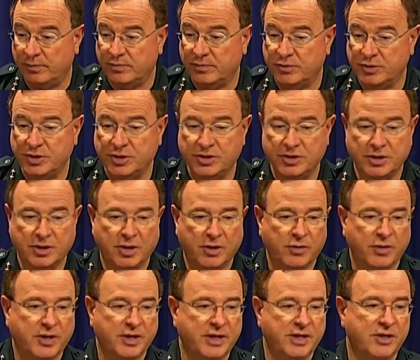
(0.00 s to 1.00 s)
She's in no
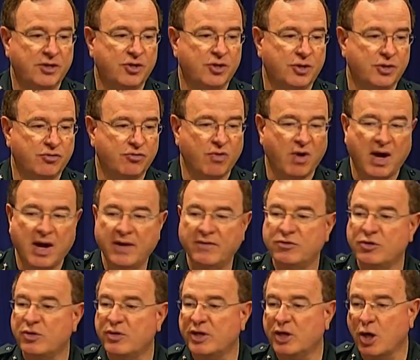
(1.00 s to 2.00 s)
condition to drive,
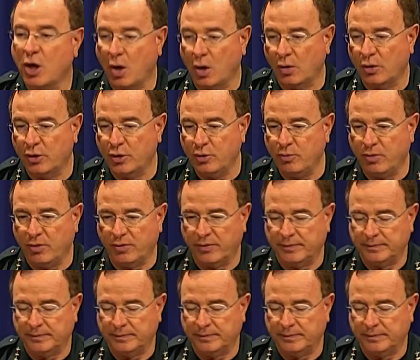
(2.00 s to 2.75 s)
so they called Uber.